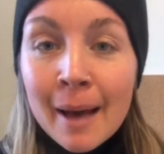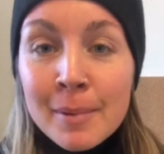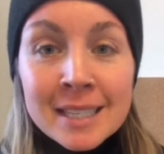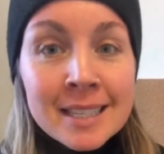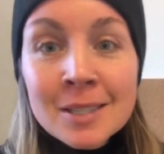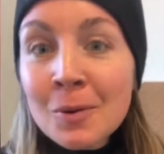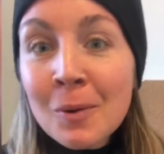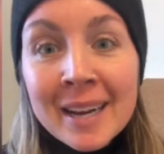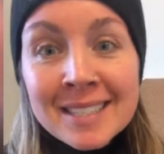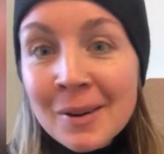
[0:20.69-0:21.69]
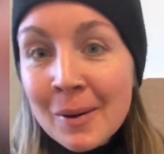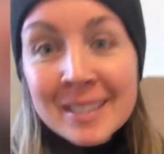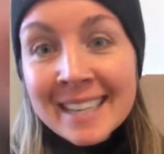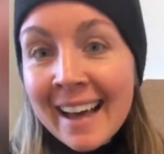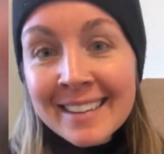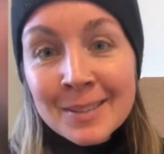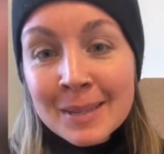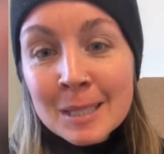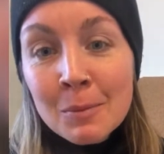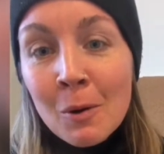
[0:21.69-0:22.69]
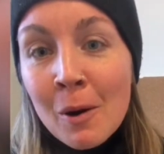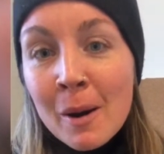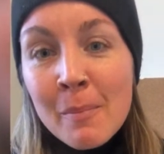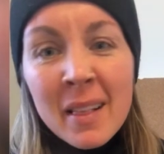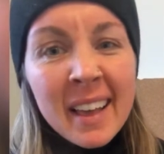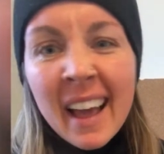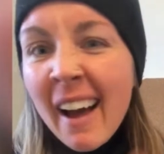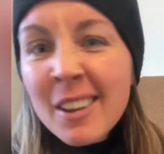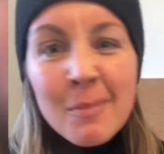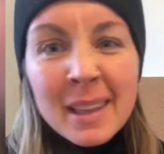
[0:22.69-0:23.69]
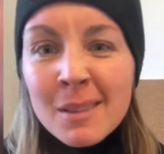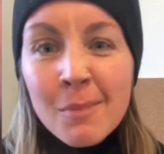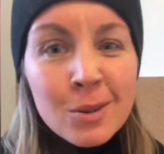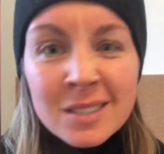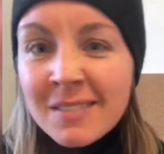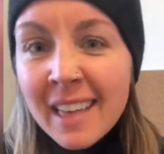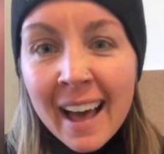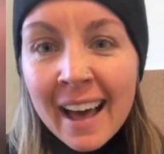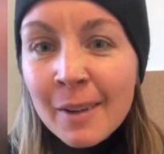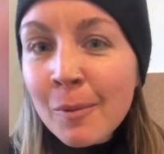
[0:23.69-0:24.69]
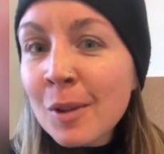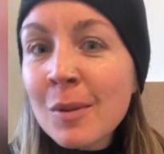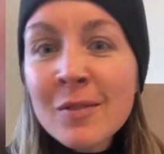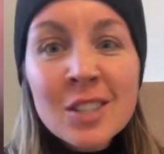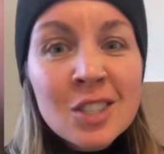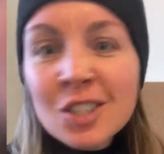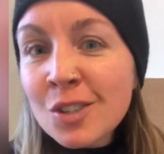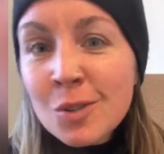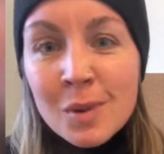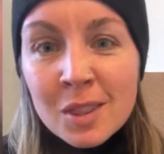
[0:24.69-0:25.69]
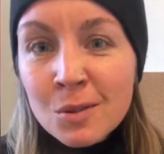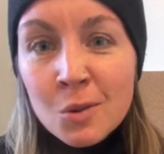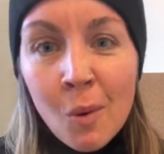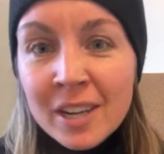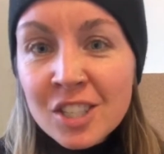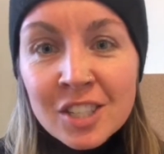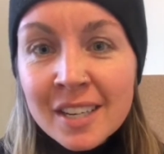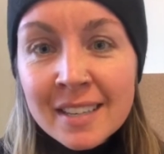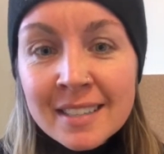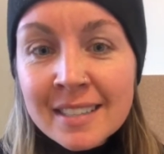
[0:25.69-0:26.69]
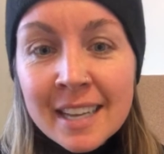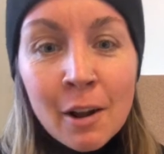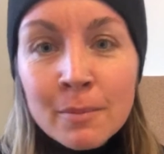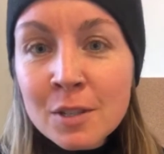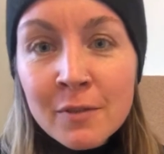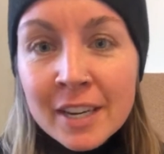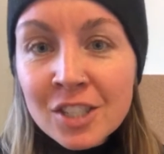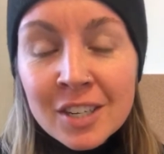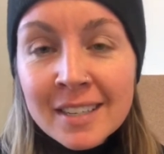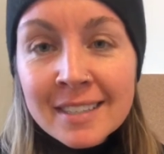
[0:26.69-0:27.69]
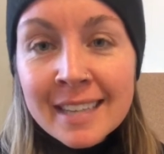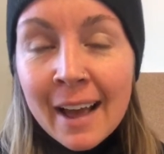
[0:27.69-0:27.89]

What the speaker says: because it's so great to go outside and to explore, but like how do you make the most of that and what do you even do with those questions and observations?